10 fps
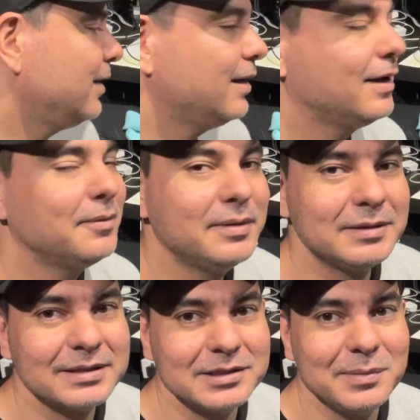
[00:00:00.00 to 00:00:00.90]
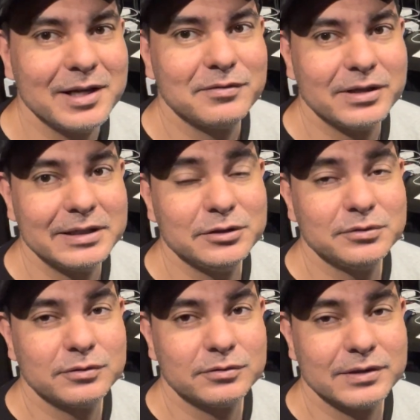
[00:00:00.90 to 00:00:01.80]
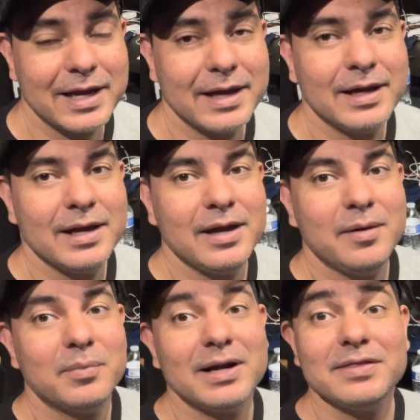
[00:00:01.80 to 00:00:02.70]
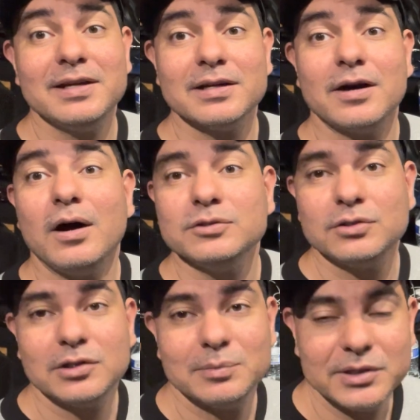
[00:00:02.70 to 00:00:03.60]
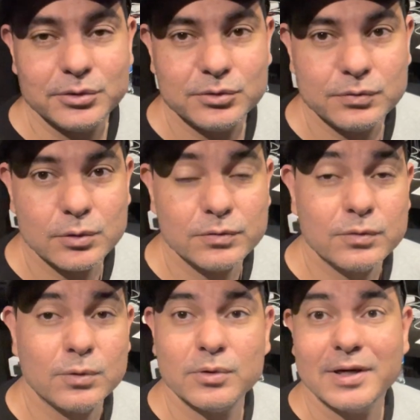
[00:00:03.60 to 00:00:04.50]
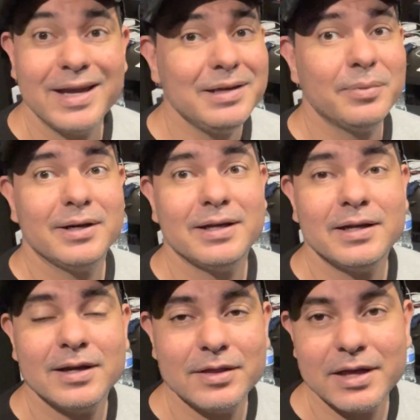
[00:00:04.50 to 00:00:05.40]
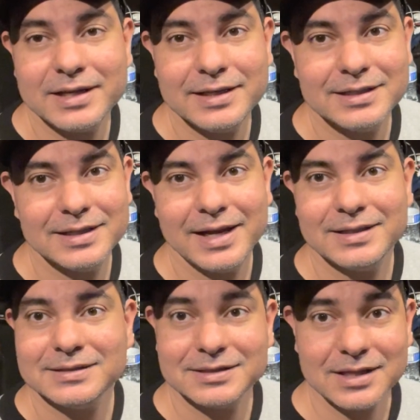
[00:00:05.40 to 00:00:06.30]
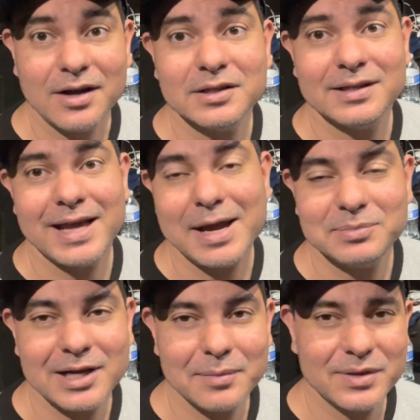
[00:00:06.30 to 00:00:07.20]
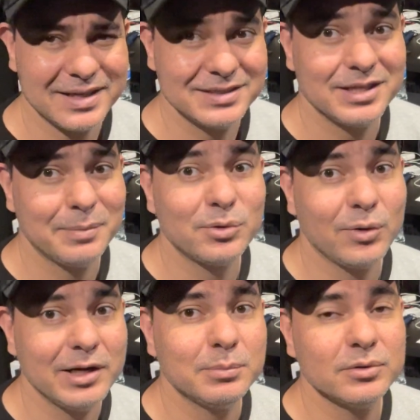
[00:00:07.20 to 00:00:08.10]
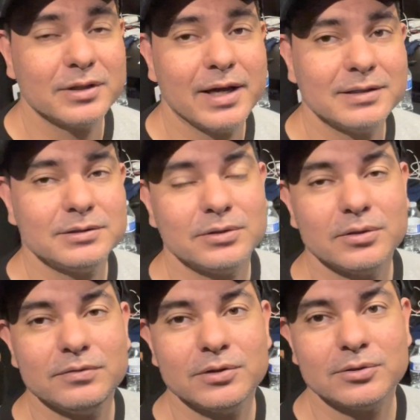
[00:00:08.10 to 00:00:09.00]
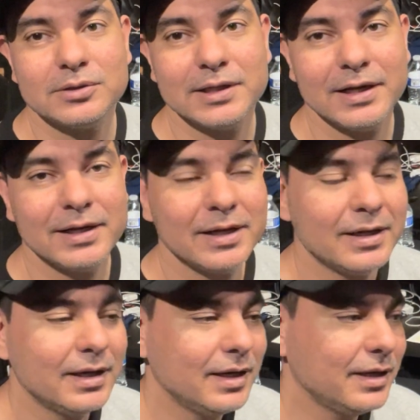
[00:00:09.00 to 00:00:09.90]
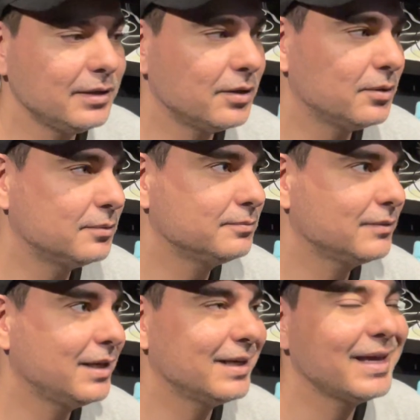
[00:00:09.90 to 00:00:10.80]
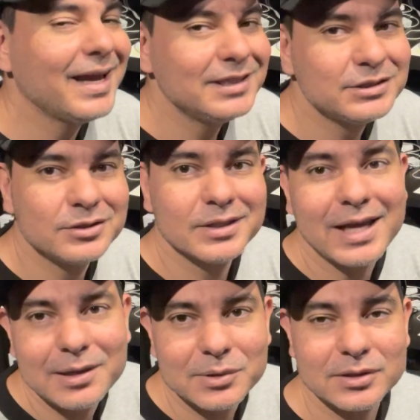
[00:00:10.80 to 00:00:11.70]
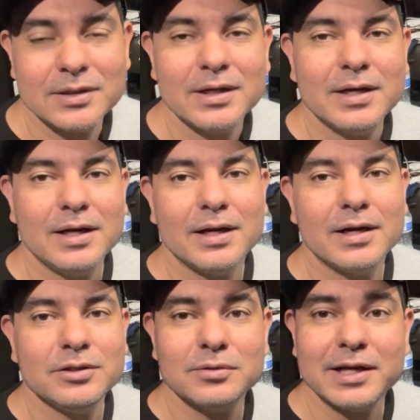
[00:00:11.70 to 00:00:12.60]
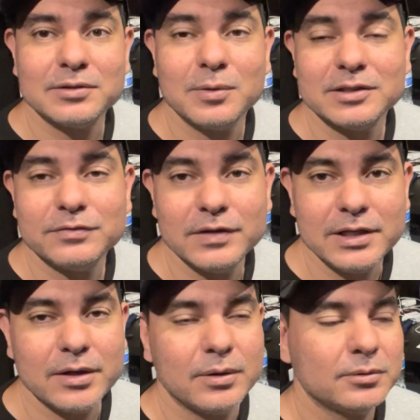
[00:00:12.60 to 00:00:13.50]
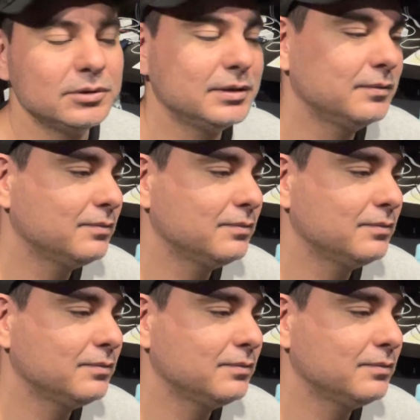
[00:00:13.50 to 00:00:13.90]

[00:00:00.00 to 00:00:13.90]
Uh, it does make it very useful for that. But I think it also could be useful for anybody that needed a solid laptop that is upgradable, guys. So if you're a, you know, an occasional gamer, uh, you like to watch videos,